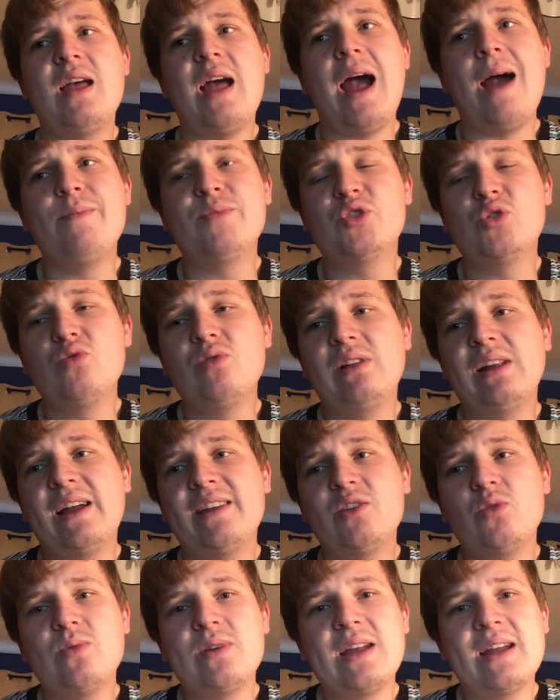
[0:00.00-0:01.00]
I'm so
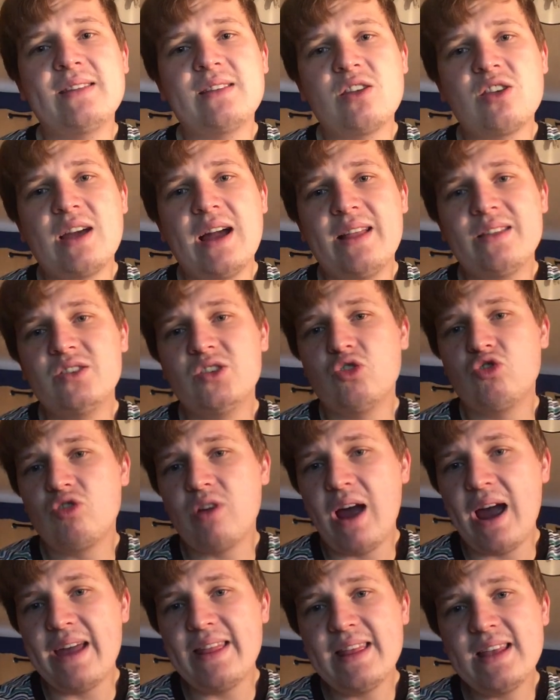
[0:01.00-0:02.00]
glad that we get the chance to
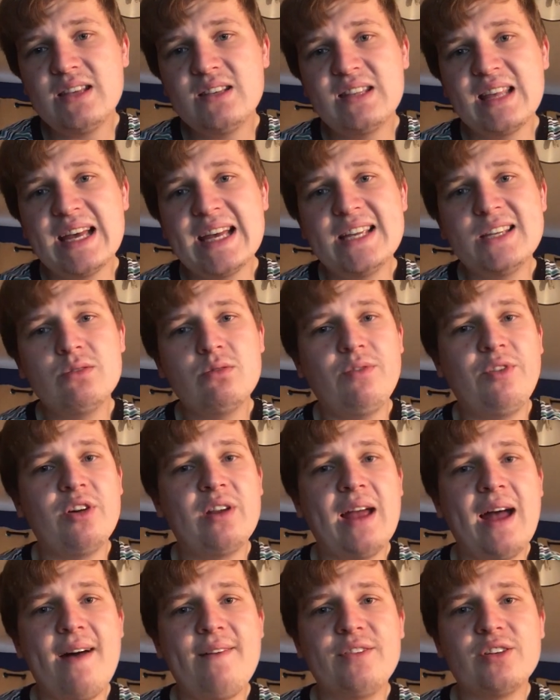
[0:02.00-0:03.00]
try these things without
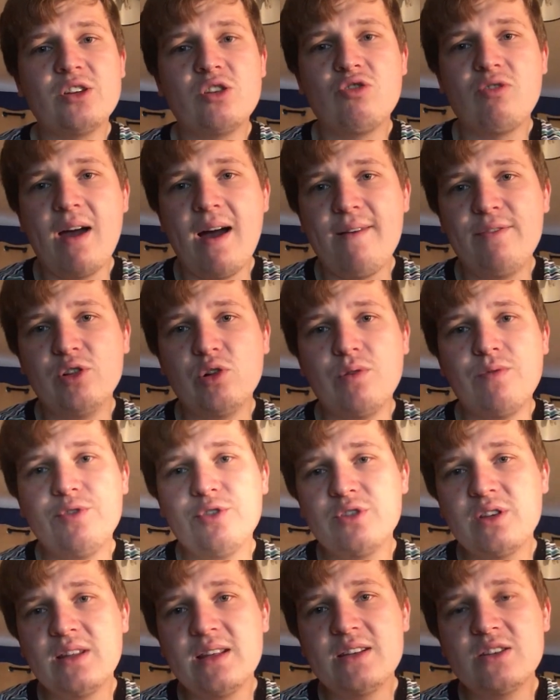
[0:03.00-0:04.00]
having to travel
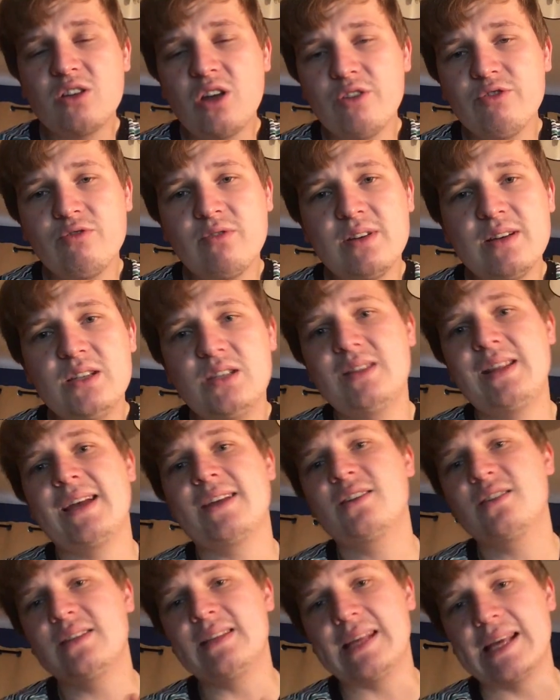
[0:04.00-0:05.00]
over to these countries,
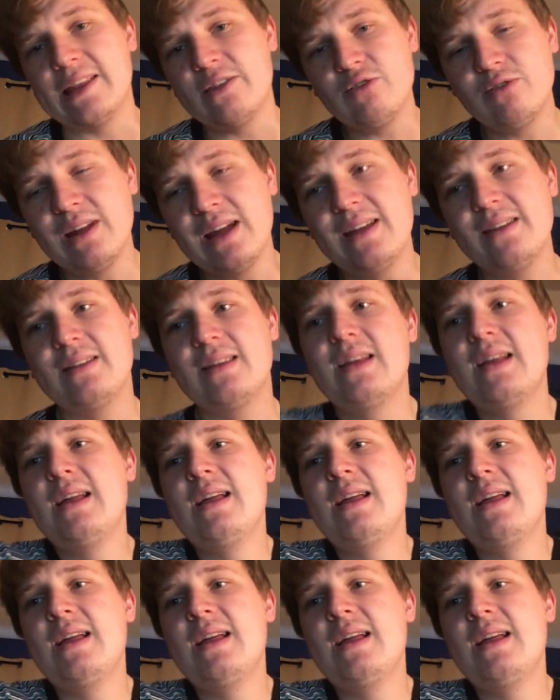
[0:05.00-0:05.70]
thanks to the internet.